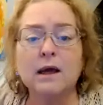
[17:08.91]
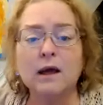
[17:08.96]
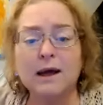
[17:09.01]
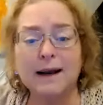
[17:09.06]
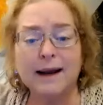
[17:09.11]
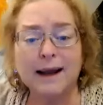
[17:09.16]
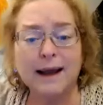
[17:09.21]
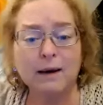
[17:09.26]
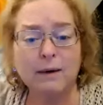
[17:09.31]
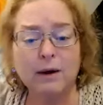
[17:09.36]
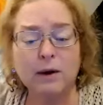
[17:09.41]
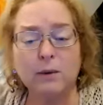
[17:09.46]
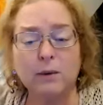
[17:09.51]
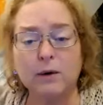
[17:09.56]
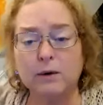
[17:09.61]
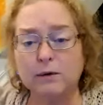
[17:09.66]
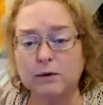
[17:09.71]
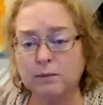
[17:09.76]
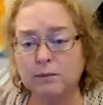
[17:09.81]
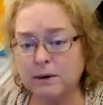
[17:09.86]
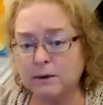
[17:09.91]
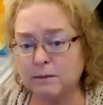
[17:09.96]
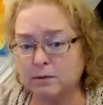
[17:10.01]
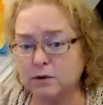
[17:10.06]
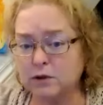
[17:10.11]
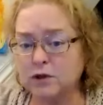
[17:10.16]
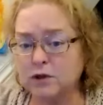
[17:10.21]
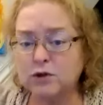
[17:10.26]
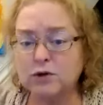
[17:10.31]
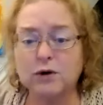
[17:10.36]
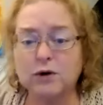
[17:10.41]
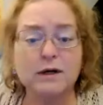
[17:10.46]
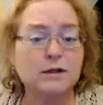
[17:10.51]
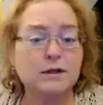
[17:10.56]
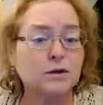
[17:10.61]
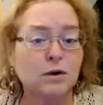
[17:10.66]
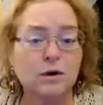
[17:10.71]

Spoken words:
and how I work with people's charts,